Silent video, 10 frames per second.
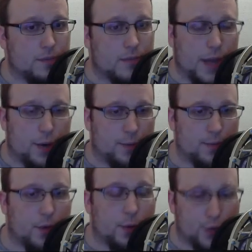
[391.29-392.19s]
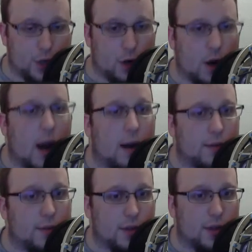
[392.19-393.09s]
Now, those are
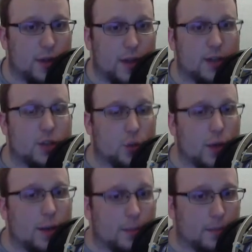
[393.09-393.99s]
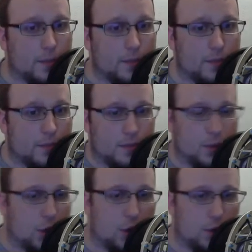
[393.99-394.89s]
obviously the extreme,
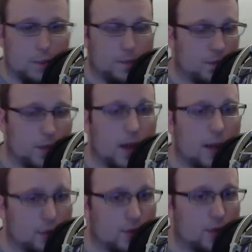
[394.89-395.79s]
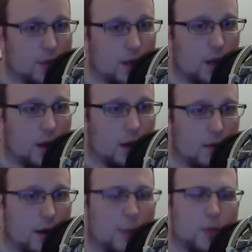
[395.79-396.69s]
levels of
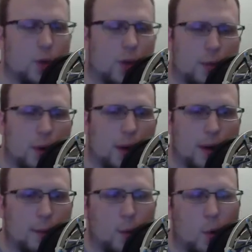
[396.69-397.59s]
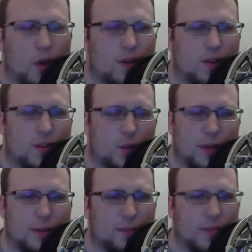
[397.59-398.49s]
it. I'm sure we could probably get a more
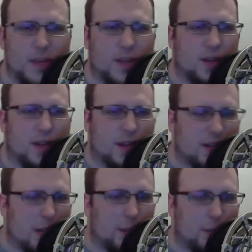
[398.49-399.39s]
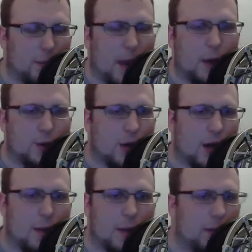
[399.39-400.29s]
extreme example than
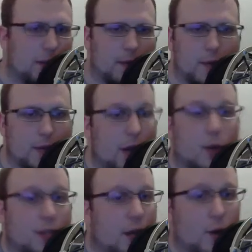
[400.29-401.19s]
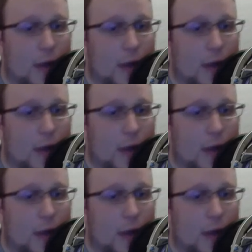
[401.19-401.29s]
BioShock. Maybe the Telltale